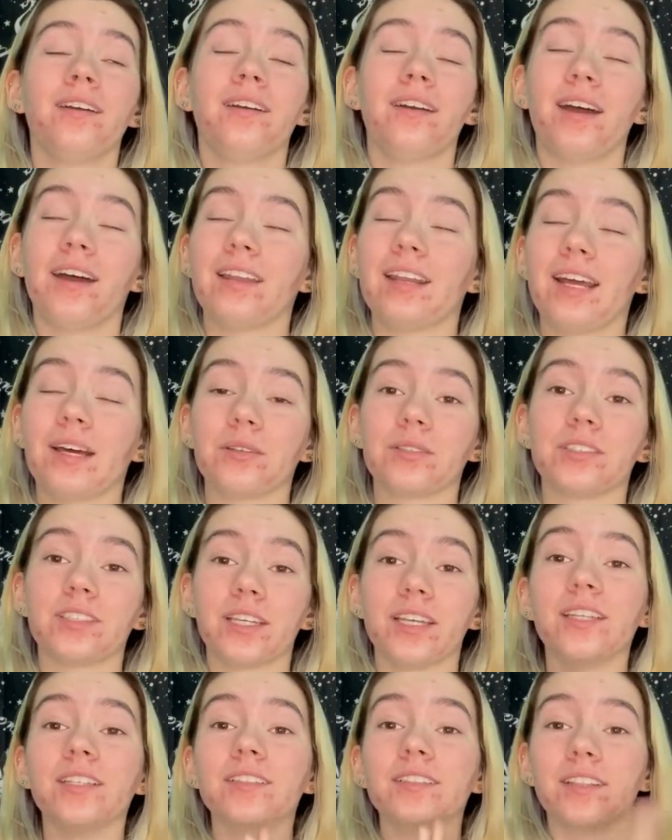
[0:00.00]
announce
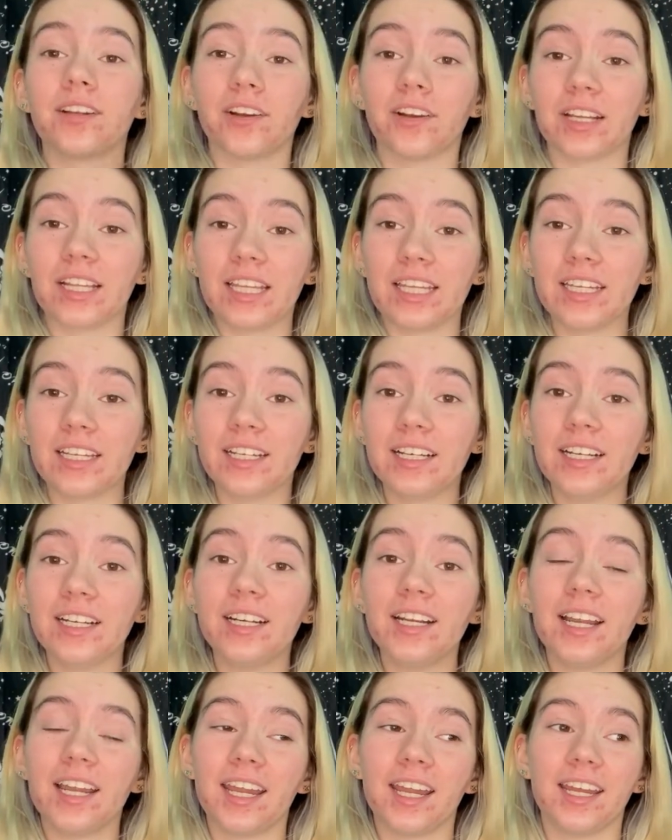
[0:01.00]
it earlier,
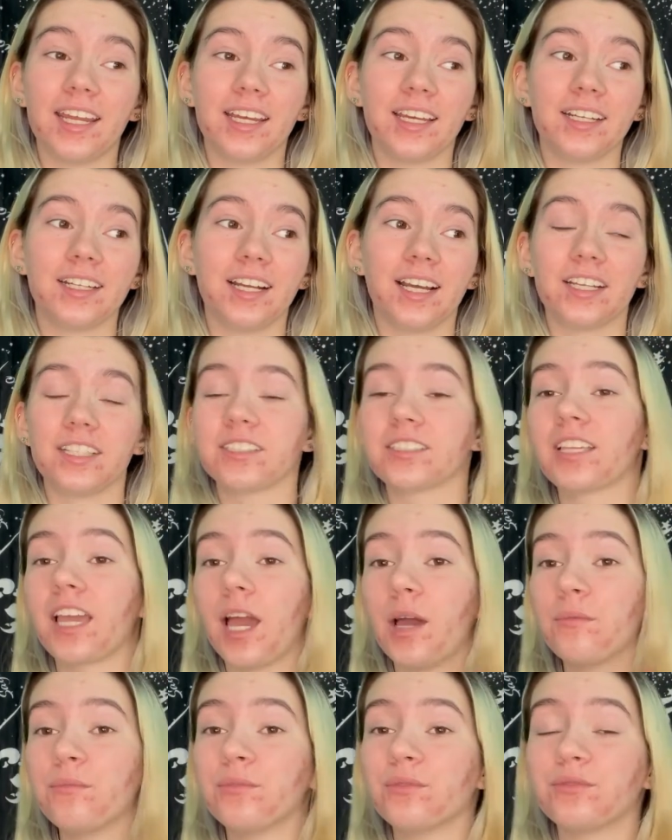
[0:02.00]
and I just
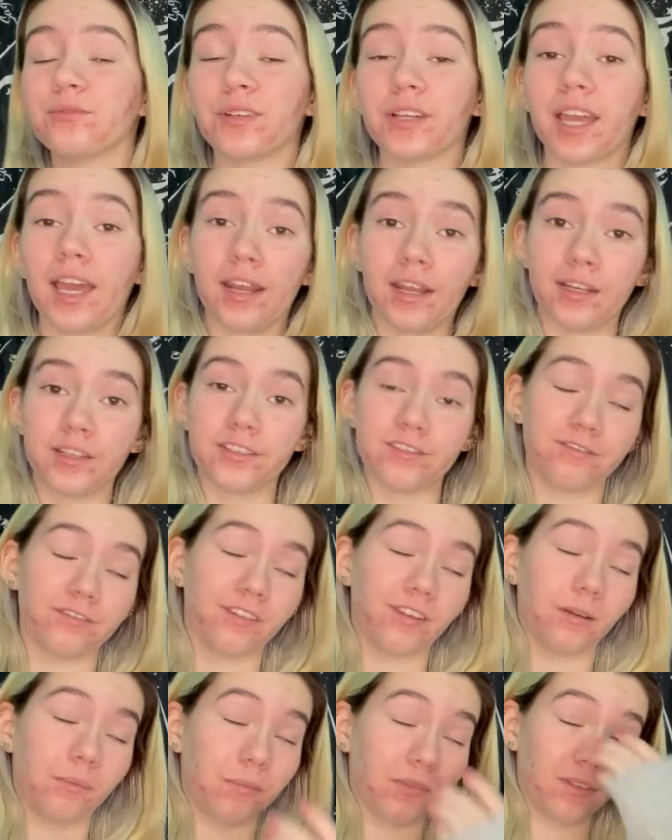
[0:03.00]
kept forgetting to
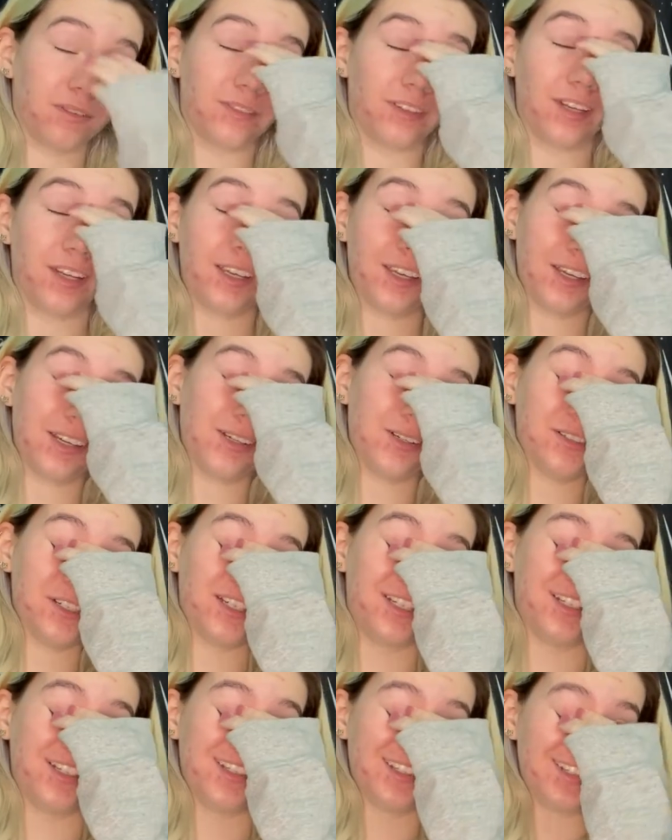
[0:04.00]
film the video.
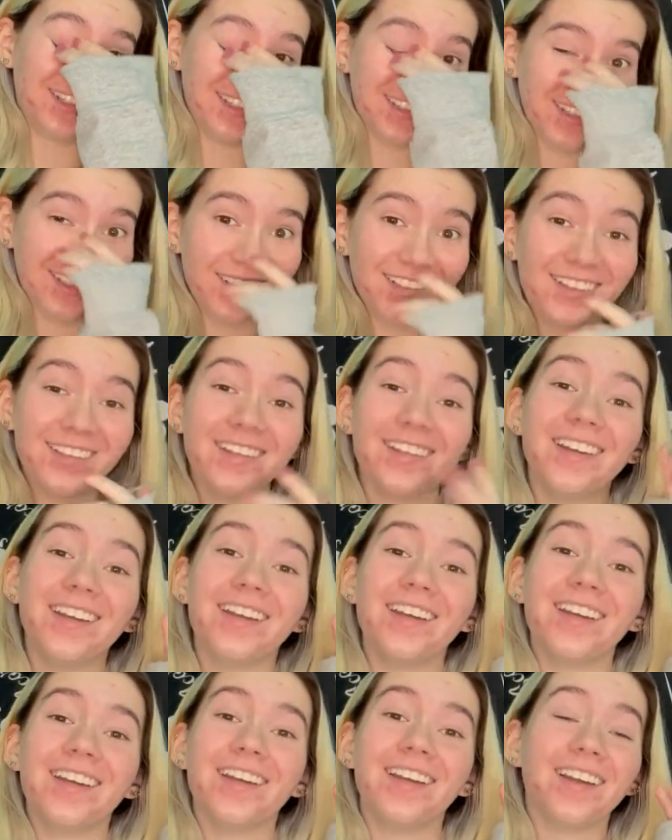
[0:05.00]

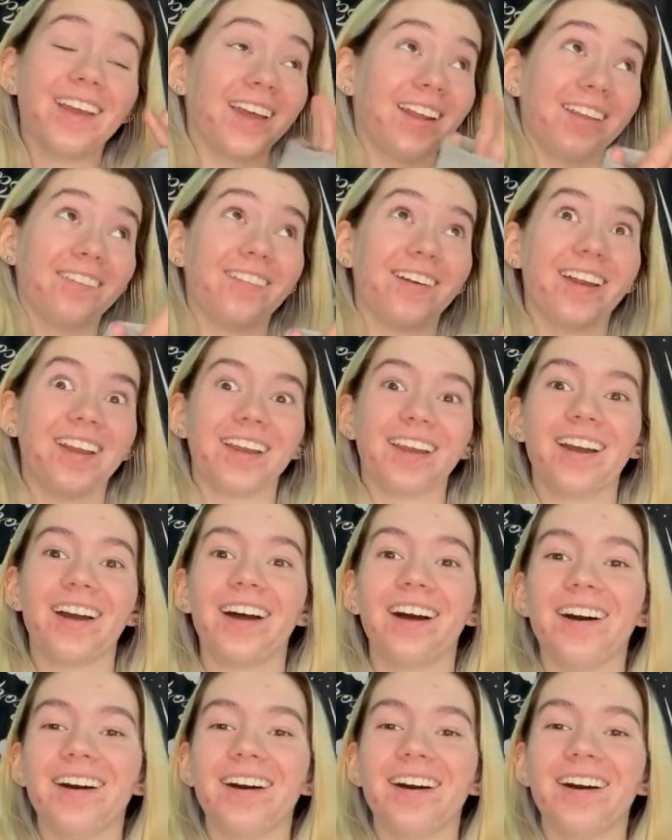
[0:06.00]
Anyway,